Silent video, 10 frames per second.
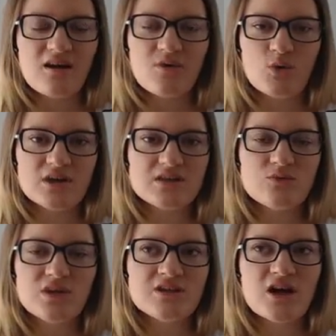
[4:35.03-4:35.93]

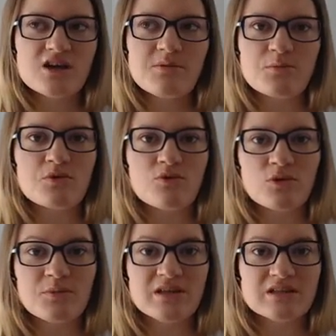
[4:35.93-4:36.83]
when I talk about
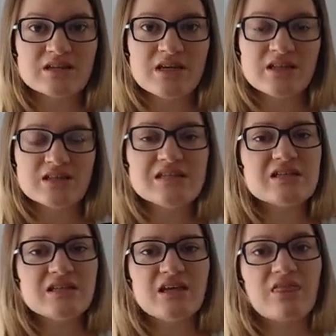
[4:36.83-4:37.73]
performance, this is
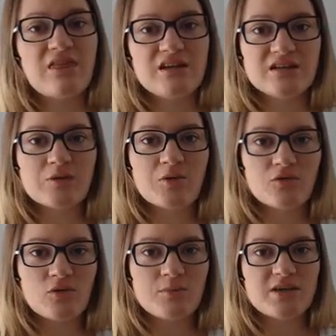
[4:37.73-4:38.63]
an authentic
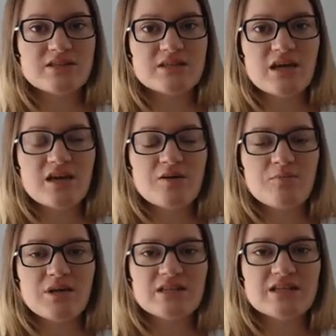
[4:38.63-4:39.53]
performance,
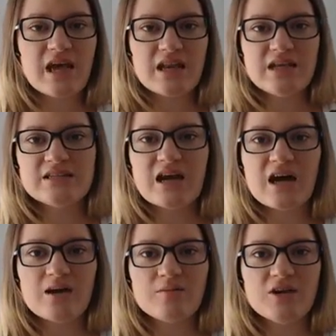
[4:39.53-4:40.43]
but it's any
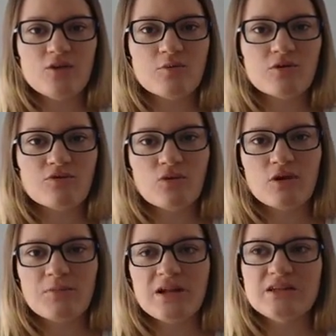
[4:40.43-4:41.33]
time that you
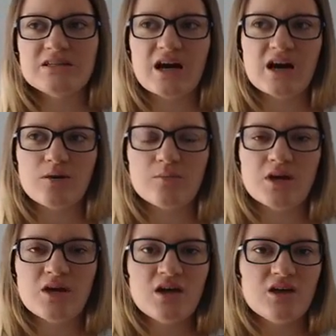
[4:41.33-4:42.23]
perform,
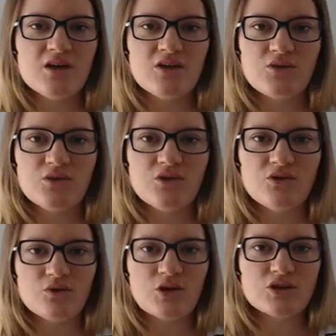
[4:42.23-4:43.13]
anytime
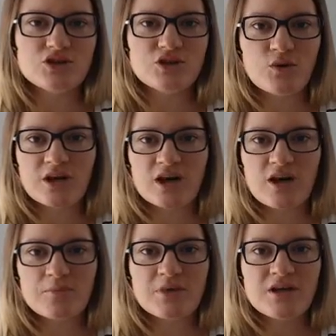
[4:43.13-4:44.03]
you are showing
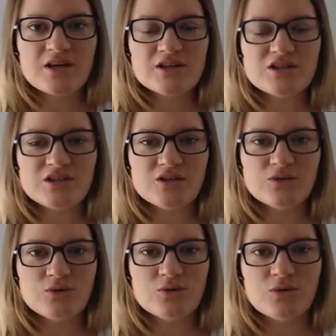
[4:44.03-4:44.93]
up
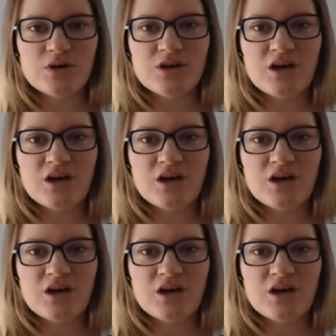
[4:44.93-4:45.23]
to